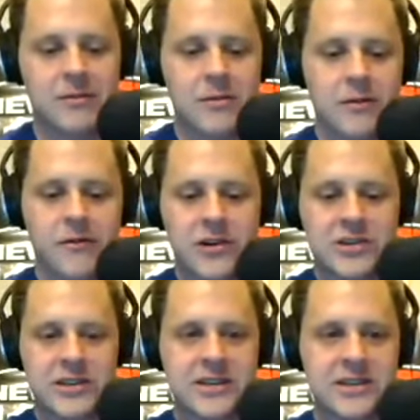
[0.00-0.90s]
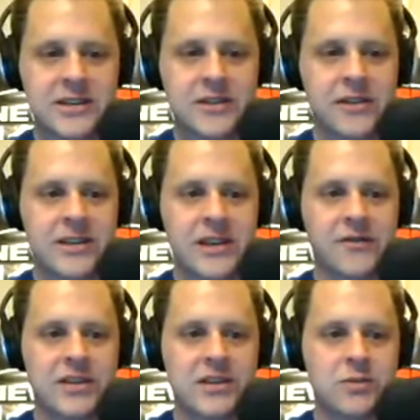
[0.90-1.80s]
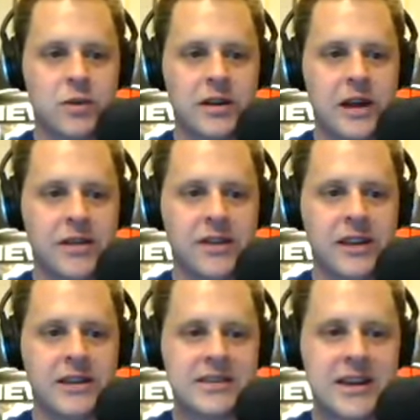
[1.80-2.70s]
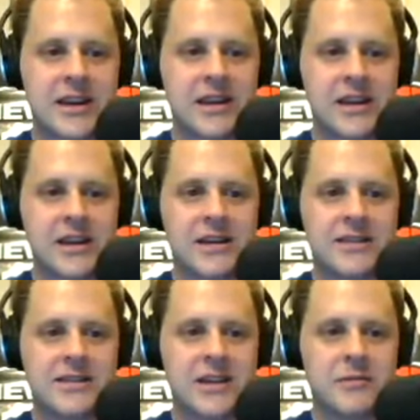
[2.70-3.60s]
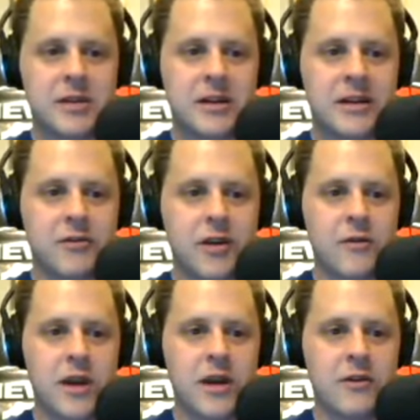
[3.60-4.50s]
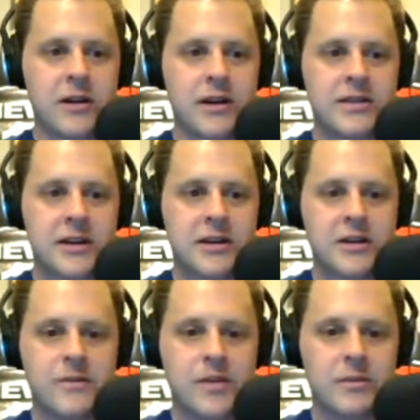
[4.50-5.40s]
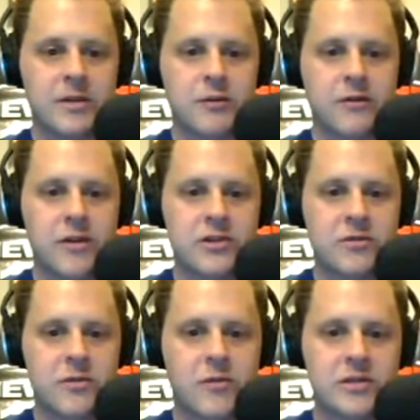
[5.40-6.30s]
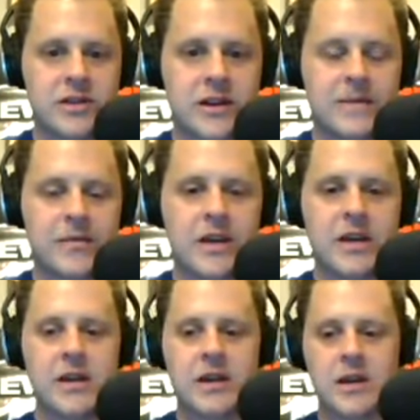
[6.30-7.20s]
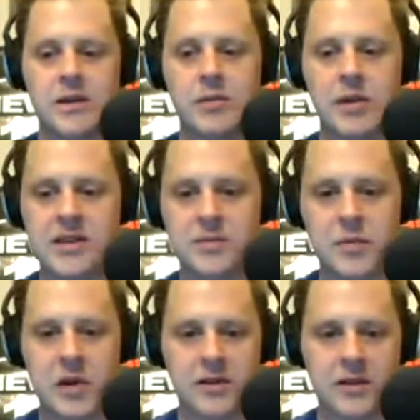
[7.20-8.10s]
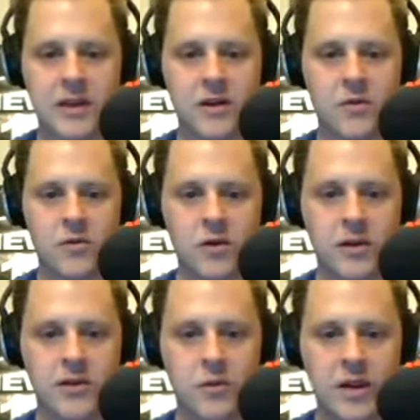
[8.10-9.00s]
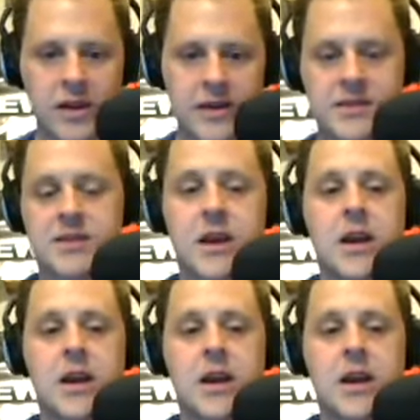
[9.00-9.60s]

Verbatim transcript: I'm going to refresh this because this, if I, if this is what I think it's saying, this is going to be uh, great radio content here. Let me refresh it one more time because apparently they don't work on the weekends.